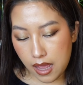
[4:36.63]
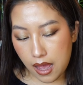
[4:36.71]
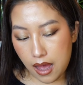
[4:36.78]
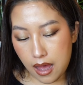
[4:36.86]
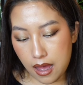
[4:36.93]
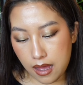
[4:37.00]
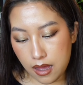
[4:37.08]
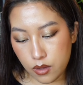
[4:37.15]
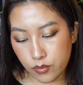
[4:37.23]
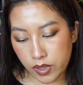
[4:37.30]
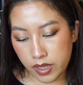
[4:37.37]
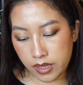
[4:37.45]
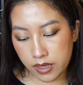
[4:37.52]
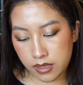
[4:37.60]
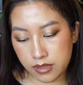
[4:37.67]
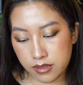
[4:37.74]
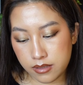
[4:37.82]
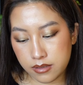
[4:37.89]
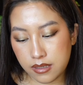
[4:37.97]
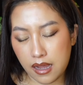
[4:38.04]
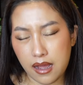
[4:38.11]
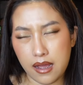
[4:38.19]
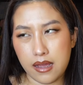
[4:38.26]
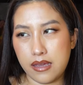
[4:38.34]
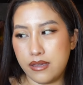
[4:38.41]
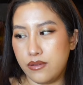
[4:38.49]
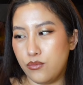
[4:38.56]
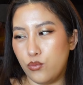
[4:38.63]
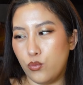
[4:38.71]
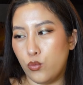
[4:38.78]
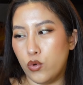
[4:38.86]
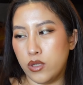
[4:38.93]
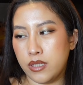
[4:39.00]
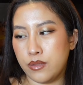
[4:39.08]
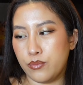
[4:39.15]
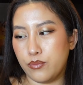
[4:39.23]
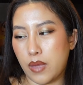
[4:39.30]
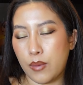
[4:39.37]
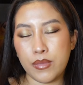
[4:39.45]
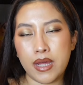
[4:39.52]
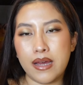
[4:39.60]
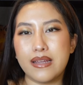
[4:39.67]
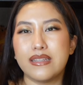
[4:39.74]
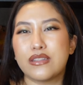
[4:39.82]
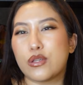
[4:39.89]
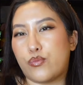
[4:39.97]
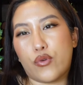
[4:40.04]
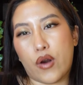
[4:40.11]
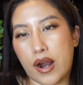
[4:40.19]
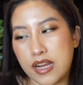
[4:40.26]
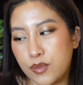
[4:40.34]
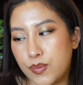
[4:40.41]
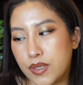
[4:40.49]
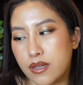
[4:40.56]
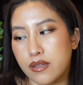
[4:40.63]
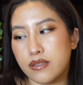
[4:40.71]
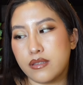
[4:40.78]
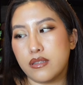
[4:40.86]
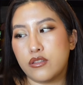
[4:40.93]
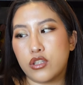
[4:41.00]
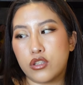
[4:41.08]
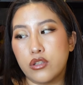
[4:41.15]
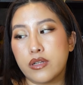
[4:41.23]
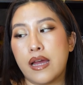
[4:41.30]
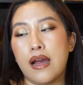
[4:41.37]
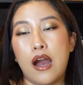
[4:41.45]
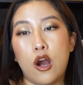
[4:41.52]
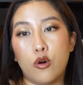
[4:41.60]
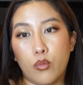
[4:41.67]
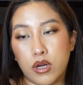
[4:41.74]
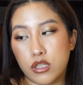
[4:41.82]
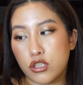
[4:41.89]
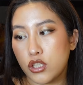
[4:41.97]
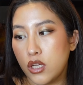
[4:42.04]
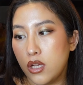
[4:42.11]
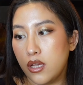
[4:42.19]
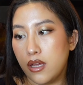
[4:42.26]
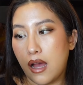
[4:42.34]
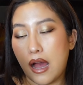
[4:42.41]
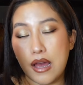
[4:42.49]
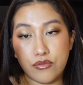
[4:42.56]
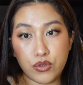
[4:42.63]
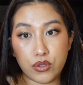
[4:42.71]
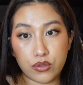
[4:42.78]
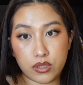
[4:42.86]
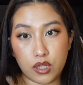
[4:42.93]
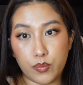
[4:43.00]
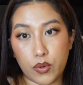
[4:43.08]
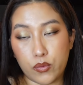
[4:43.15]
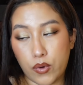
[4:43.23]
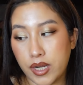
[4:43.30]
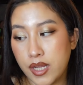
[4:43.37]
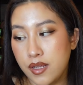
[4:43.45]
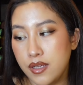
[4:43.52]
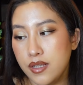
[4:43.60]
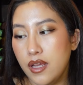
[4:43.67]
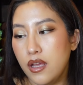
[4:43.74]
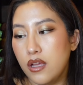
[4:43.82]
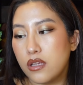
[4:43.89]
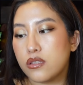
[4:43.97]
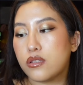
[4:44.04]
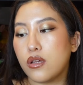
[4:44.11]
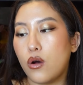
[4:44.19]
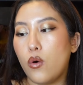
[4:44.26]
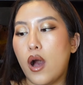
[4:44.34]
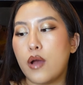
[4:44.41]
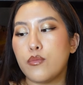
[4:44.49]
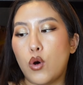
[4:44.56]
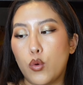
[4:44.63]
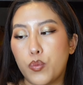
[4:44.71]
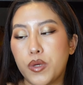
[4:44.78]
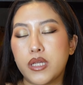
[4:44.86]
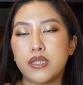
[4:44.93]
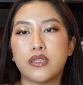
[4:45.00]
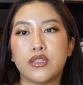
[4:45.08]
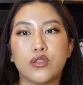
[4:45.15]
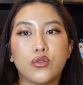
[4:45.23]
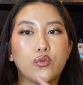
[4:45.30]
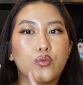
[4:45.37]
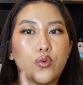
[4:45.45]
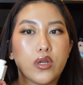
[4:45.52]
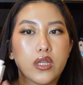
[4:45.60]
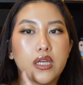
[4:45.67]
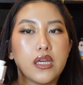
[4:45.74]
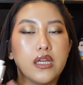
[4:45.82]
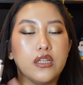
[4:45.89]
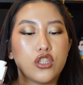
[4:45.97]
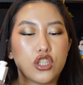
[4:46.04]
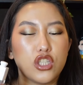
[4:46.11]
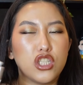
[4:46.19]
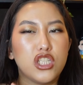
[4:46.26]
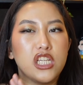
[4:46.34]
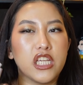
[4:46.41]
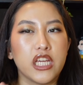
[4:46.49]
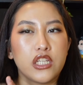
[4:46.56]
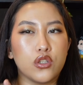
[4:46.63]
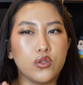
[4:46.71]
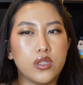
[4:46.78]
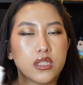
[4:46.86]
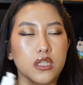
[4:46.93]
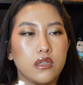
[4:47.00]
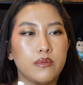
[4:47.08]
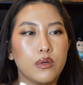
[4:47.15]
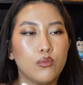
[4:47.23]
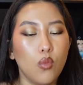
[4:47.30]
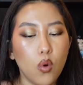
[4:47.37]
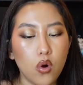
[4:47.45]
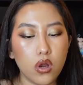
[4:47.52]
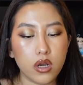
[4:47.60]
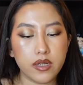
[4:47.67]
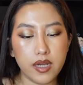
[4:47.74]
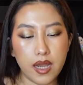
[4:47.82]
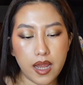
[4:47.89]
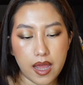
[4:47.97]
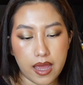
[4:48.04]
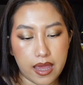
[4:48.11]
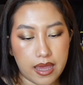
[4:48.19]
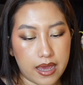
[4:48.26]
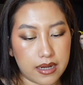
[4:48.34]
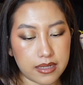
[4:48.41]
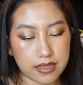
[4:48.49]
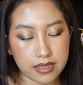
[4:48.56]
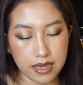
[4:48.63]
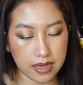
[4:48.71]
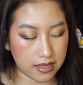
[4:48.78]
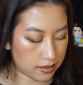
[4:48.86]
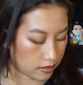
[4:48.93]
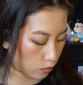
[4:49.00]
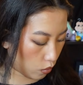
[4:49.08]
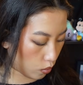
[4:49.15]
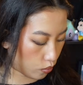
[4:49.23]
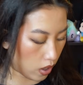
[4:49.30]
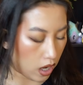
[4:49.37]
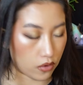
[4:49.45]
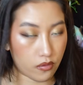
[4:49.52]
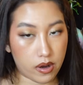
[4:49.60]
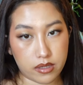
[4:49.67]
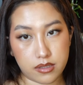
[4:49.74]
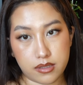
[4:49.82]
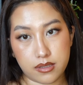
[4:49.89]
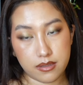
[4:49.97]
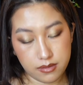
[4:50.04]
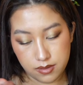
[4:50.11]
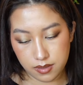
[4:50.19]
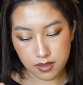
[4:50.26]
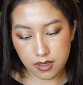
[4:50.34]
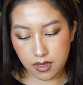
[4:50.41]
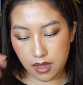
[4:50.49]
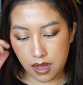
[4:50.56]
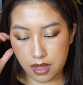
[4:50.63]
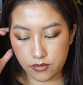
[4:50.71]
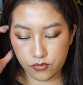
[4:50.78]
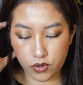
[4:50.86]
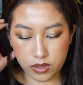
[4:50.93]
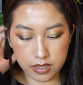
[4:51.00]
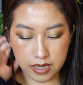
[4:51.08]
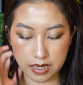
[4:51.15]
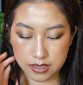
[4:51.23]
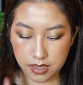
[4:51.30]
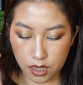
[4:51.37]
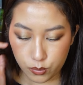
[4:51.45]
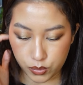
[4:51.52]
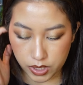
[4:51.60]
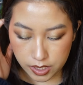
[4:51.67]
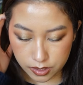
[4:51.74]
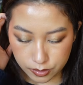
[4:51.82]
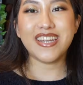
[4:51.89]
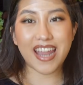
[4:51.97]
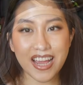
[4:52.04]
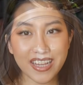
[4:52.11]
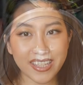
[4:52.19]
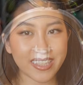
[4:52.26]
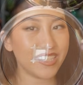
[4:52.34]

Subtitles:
And I'm not surprised because just look at how much I've used up already. So I'm hoping to really just dig into this a little bit more and get some more progress for the next update. Next